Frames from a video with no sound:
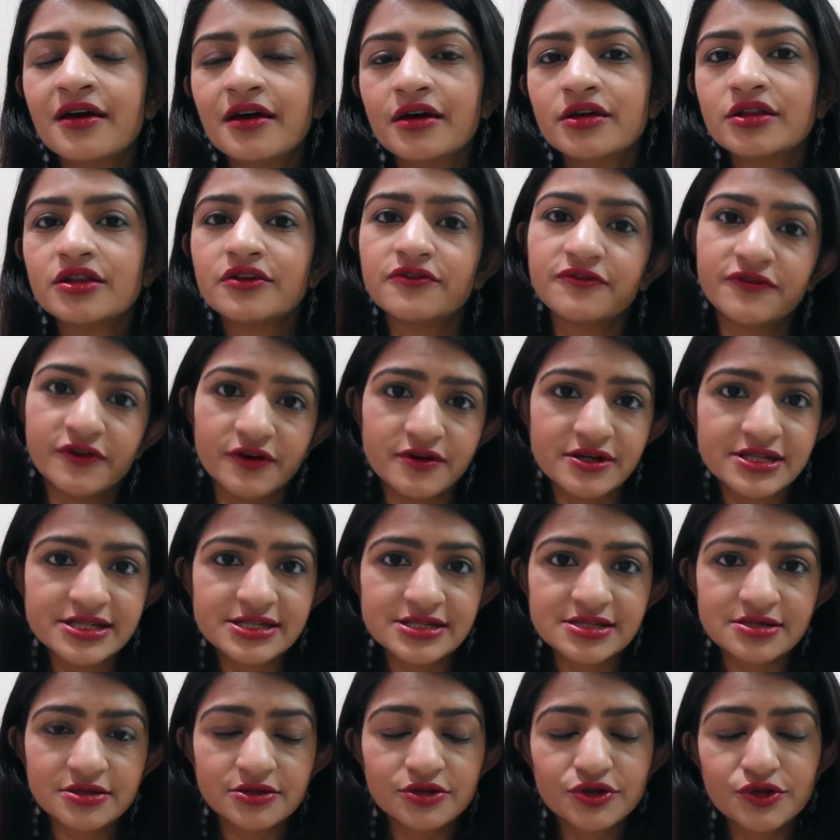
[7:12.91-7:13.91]
in the
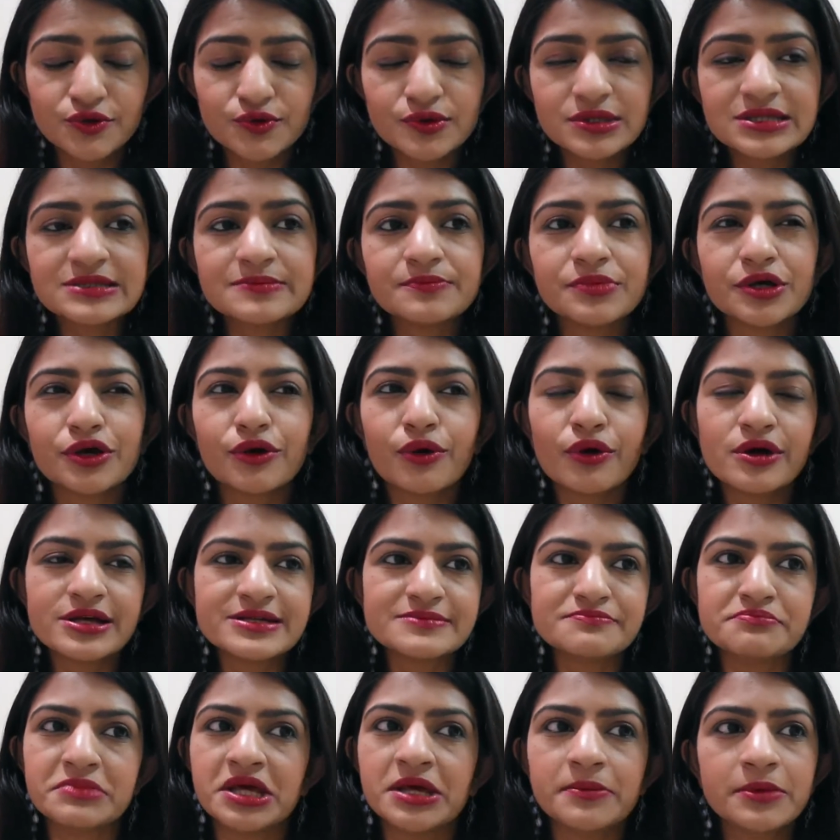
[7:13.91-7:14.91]
first use
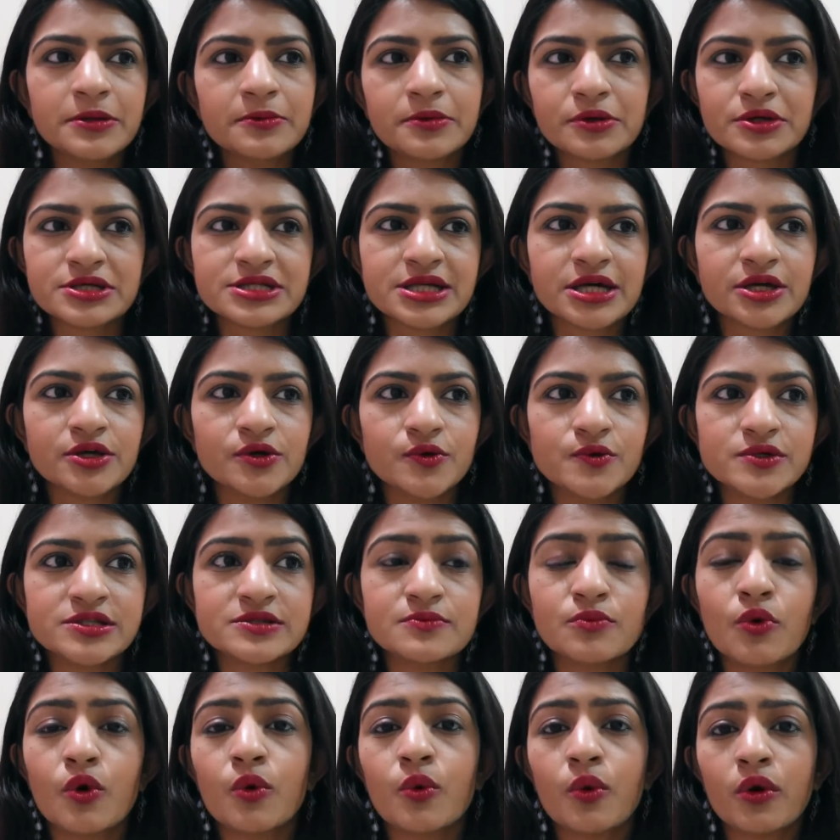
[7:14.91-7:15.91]
because I used
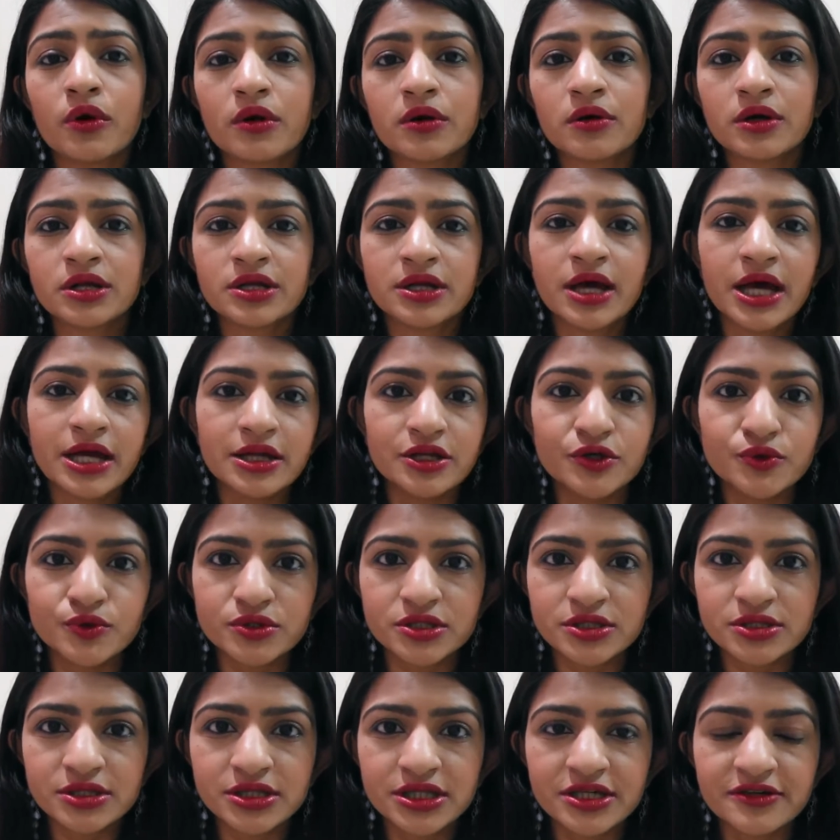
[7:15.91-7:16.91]
more water and
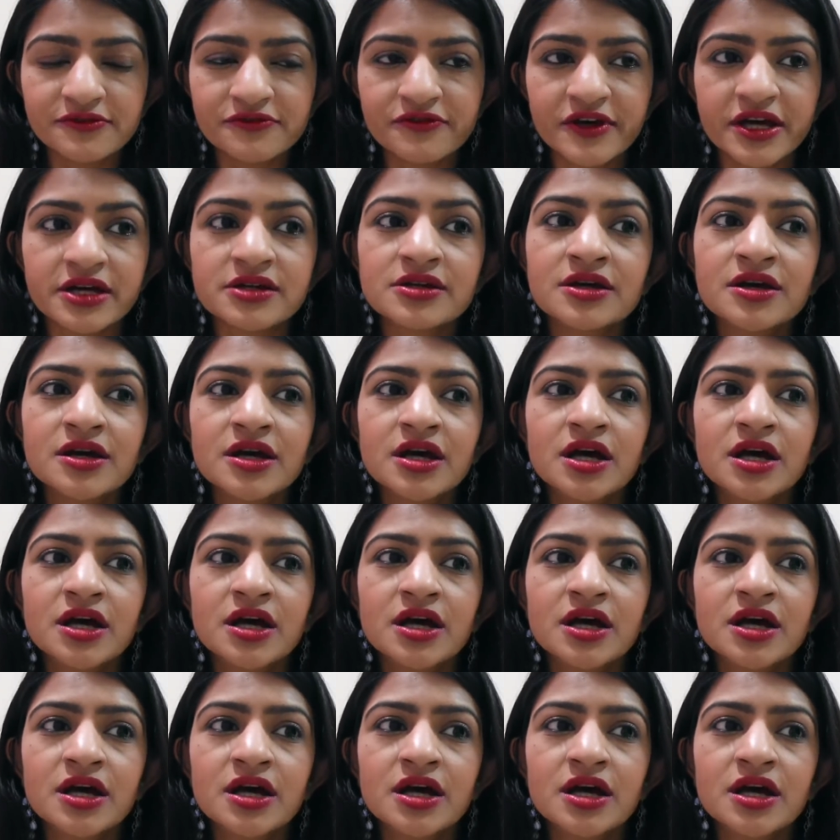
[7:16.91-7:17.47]
diluted the effect.